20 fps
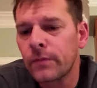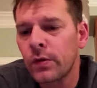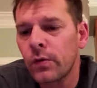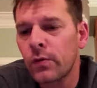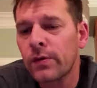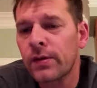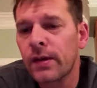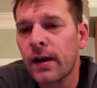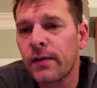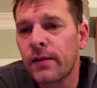
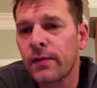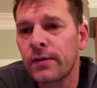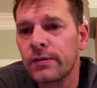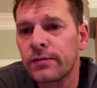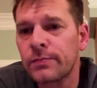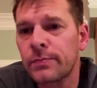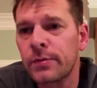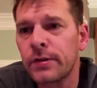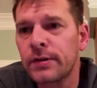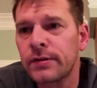without
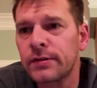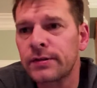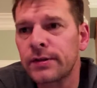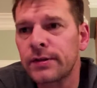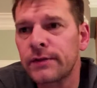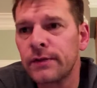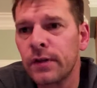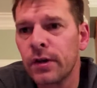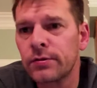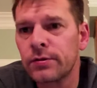those
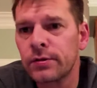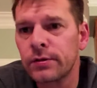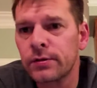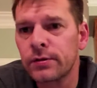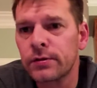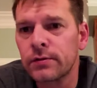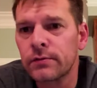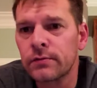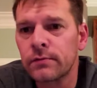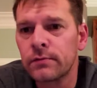preconceived
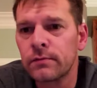notions?